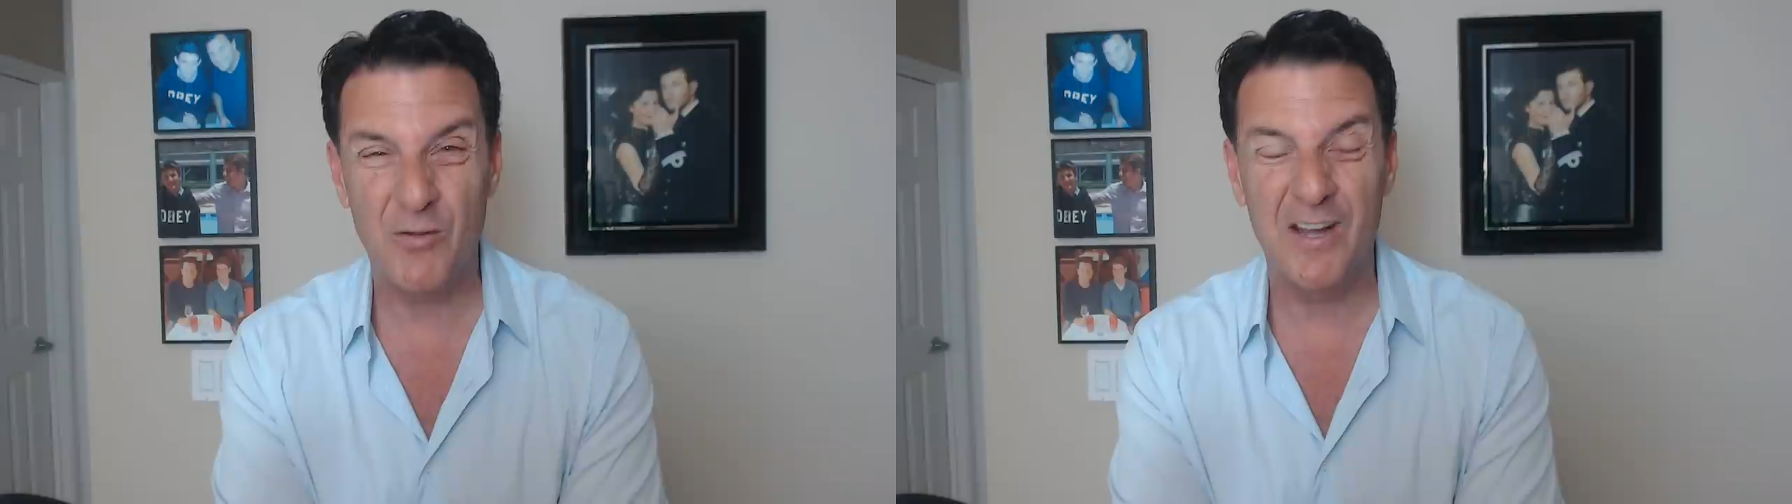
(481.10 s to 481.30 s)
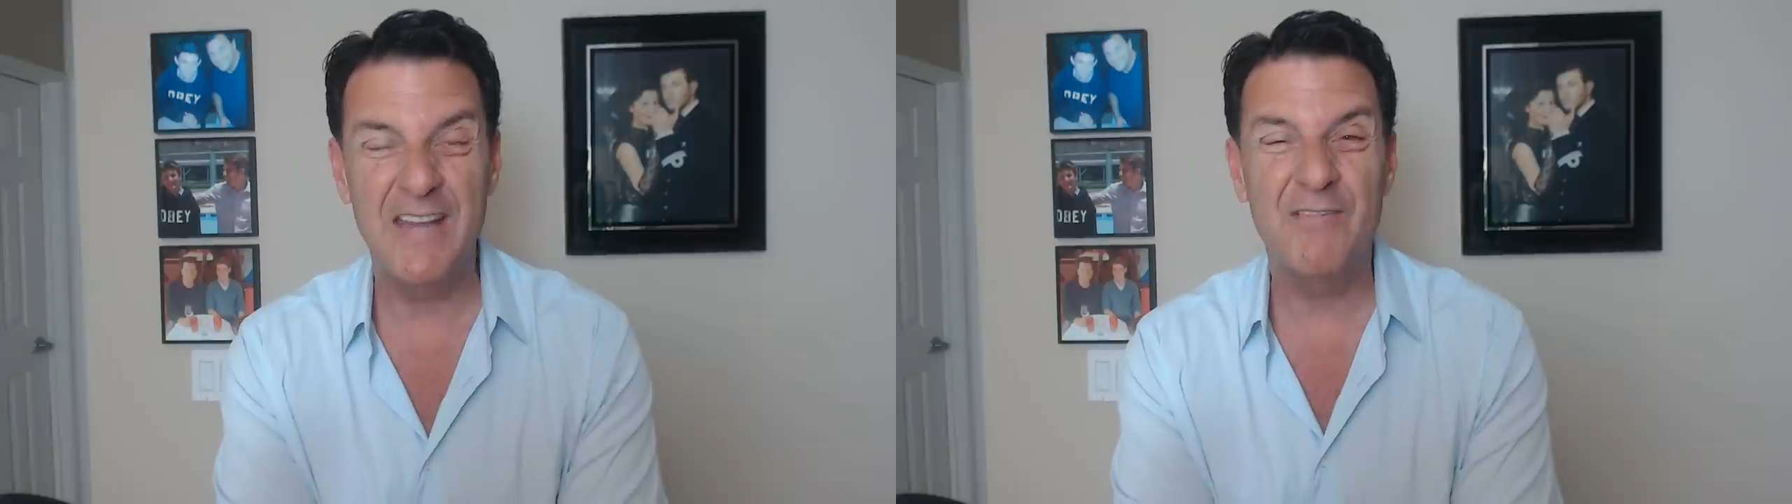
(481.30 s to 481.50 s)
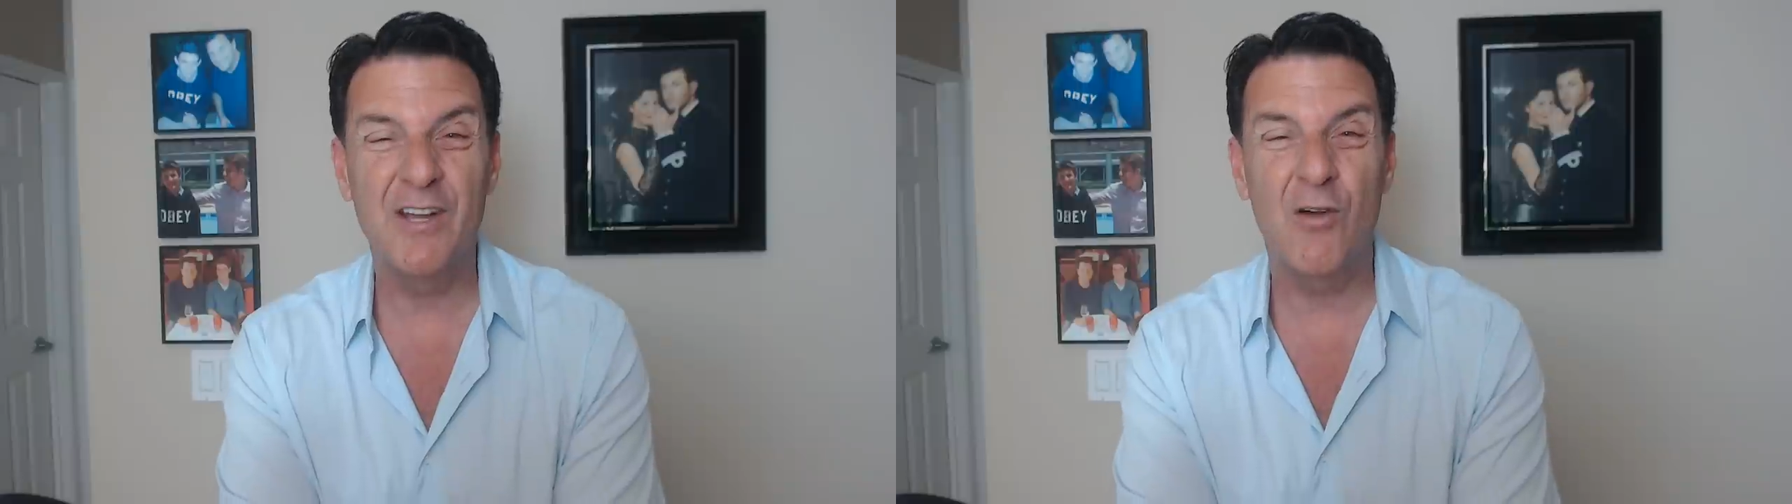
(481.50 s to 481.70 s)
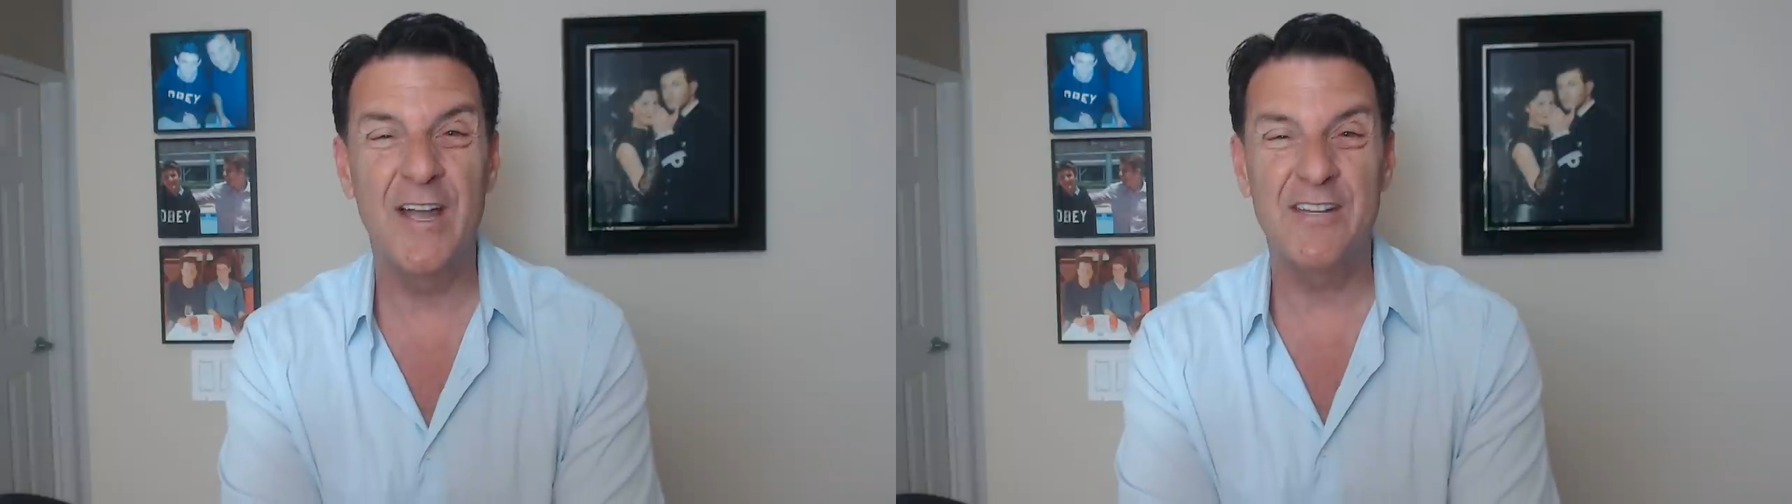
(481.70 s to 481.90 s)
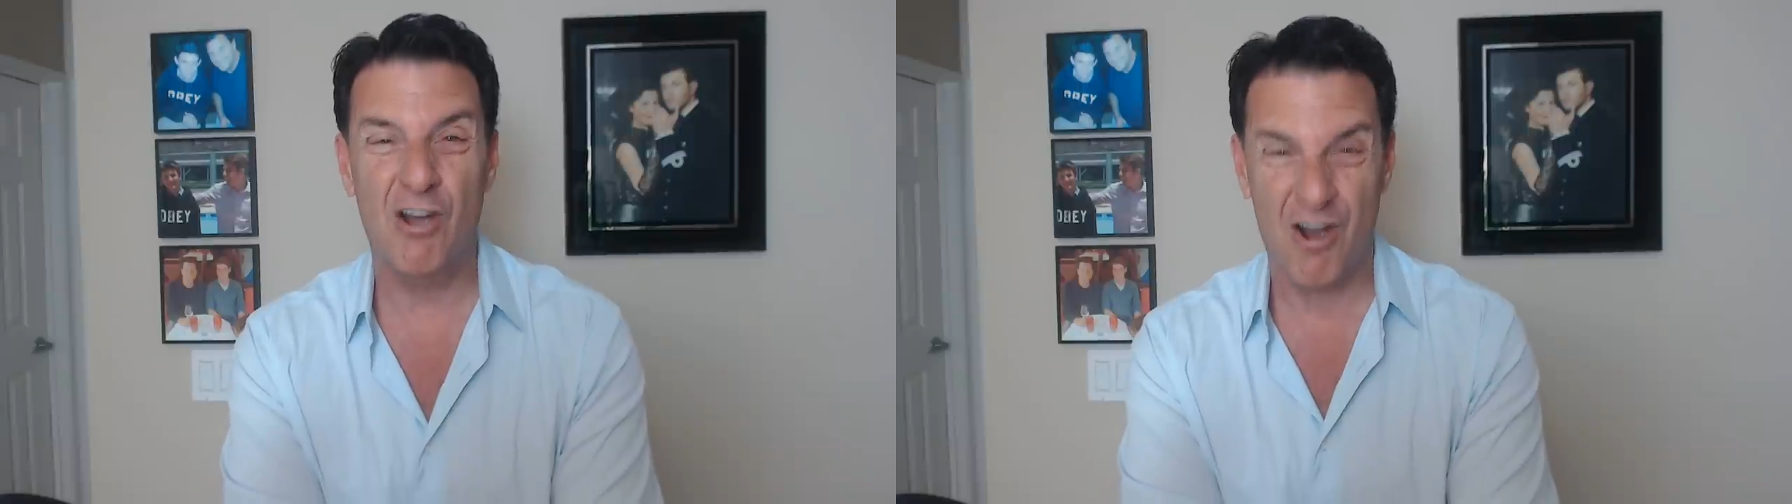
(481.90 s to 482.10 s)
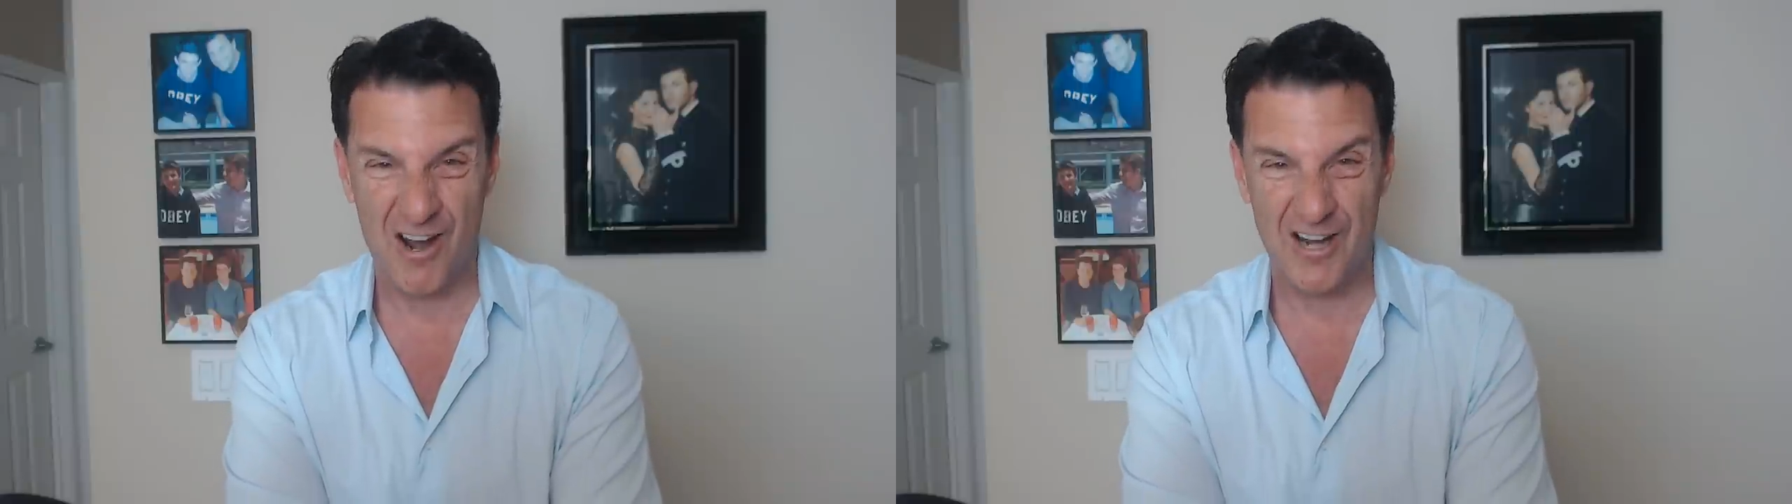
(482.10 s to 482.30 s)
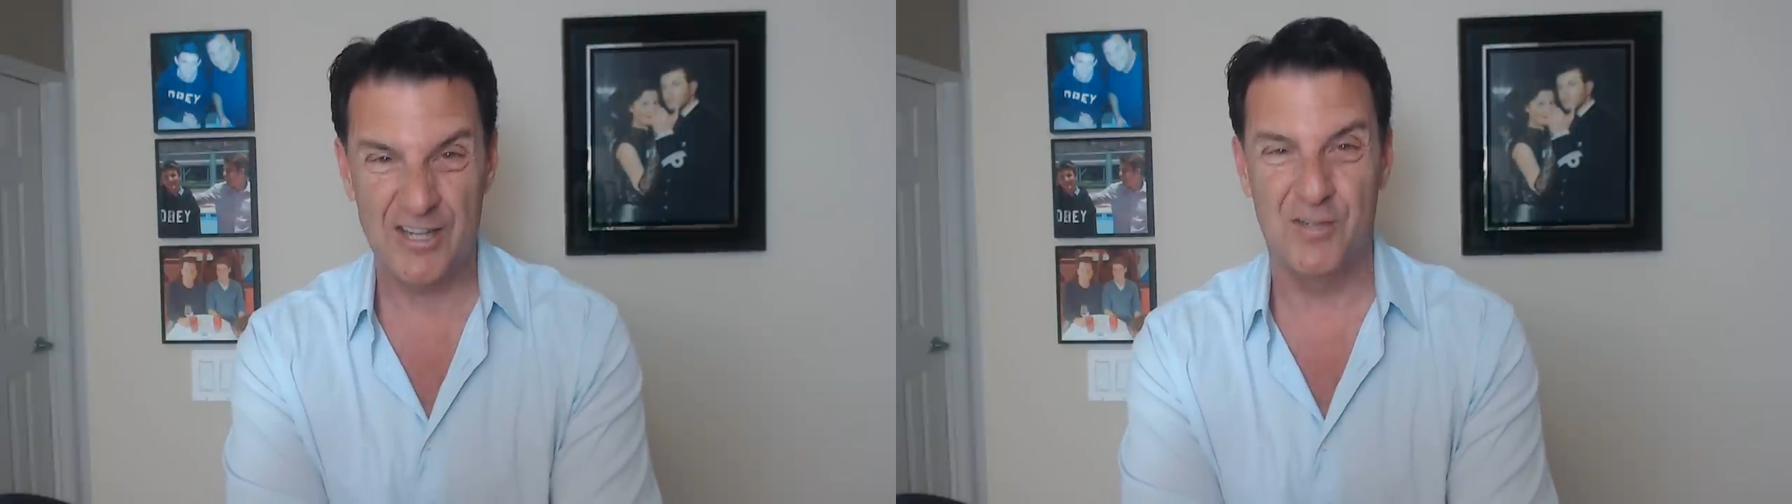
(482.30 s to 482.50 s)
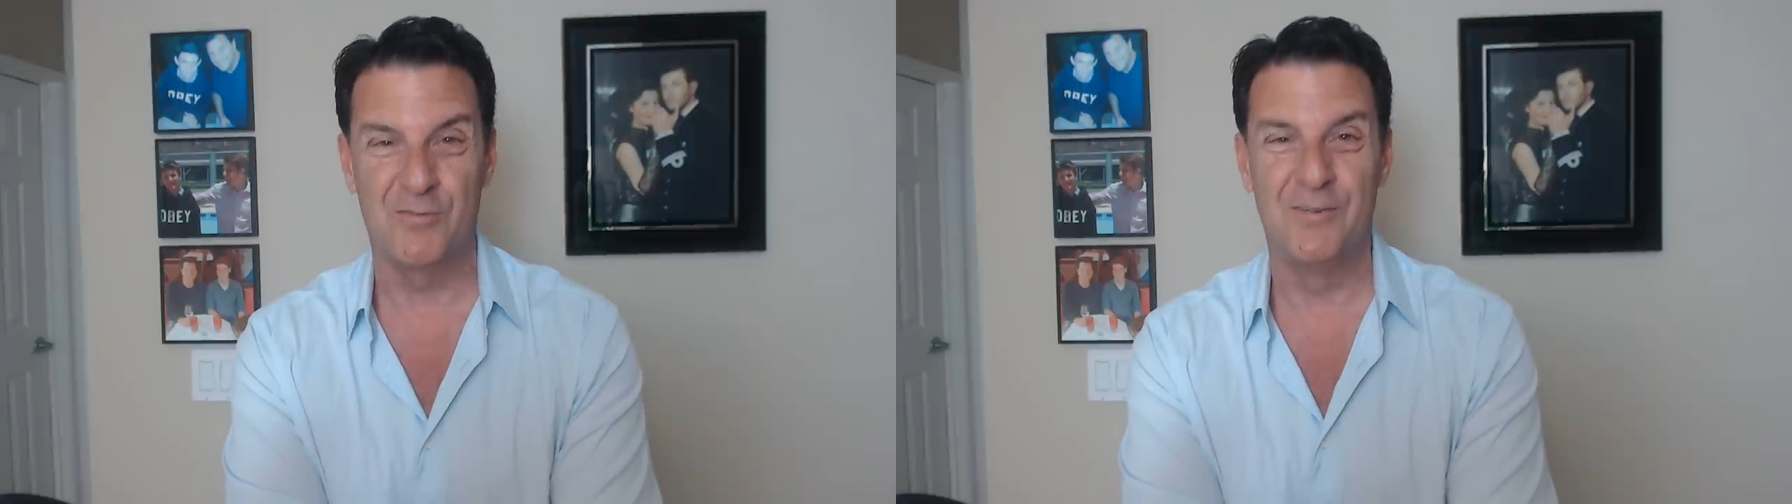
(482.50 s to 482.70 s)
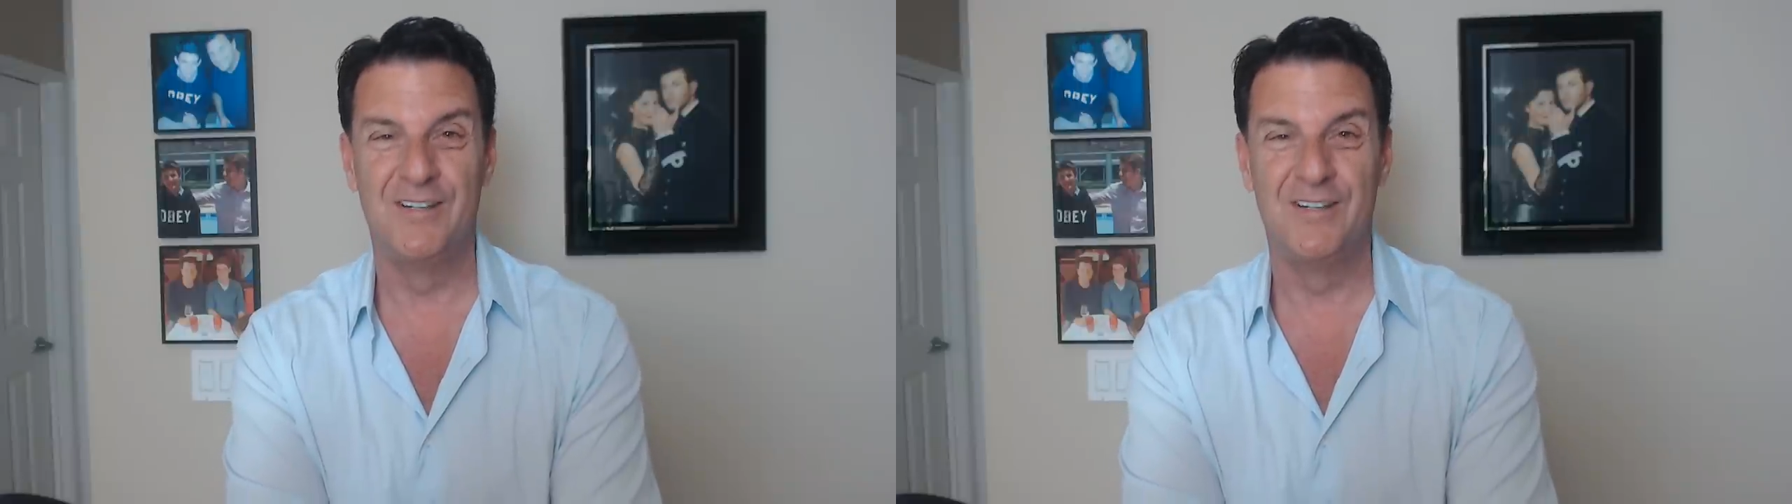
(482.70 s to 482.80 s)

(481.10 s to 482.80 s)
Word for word: are even going to argue.